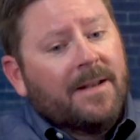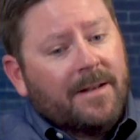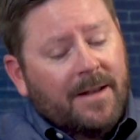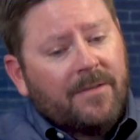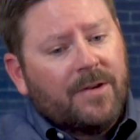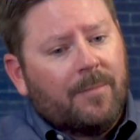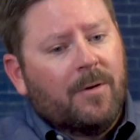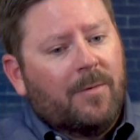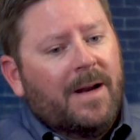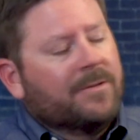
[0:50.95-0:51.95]
This
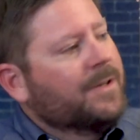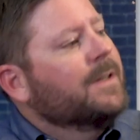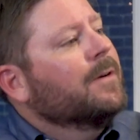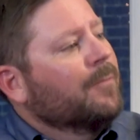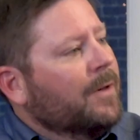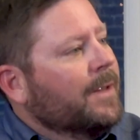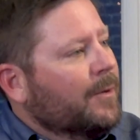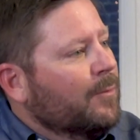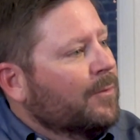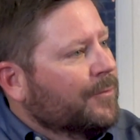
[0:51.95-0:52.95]
summer, we actually did a really
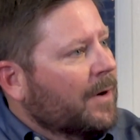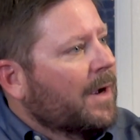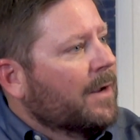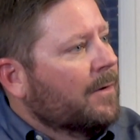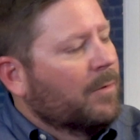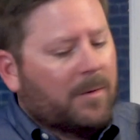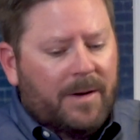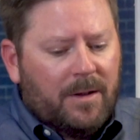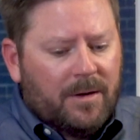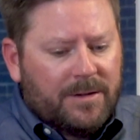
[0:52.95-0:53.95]
cool trial where
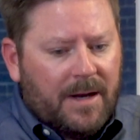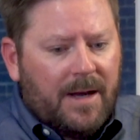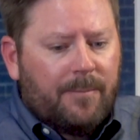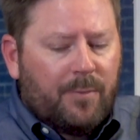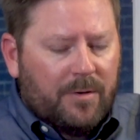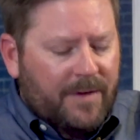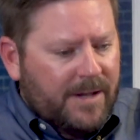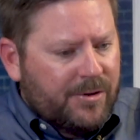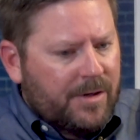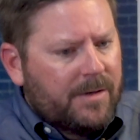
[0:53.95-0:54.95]
we looked at
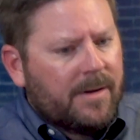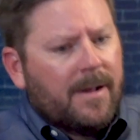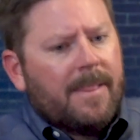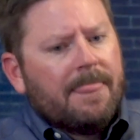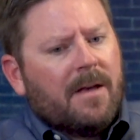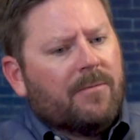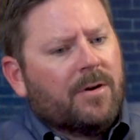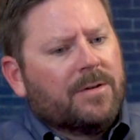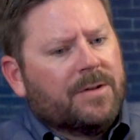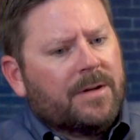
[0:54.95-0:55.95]
prevention
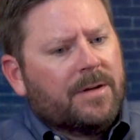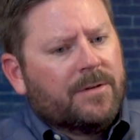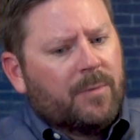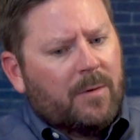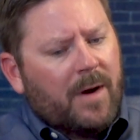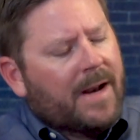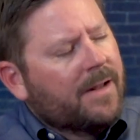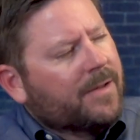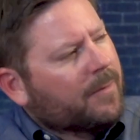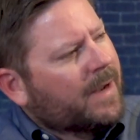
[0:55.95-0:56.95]
versus we
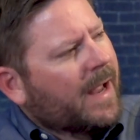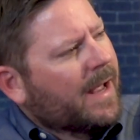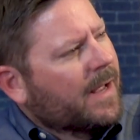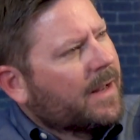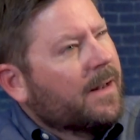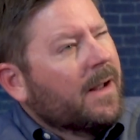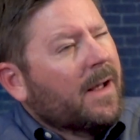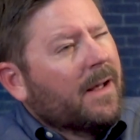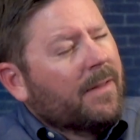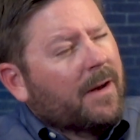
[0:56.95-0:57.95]
waited till we had,
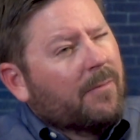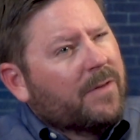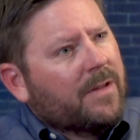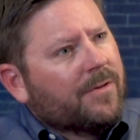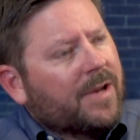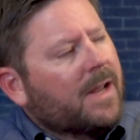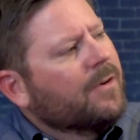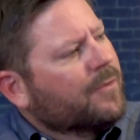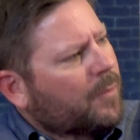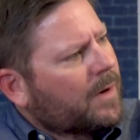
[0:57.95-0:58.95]
I think it was either 10
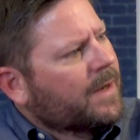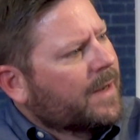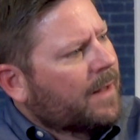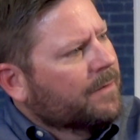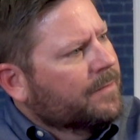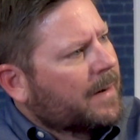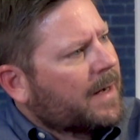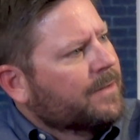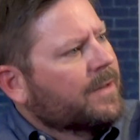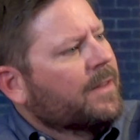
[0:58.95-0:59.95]
or $20
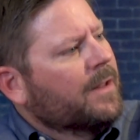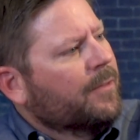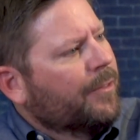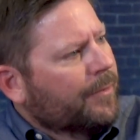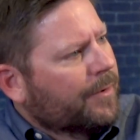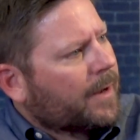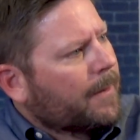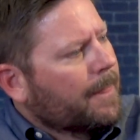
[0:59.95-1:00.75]
spots and then 30.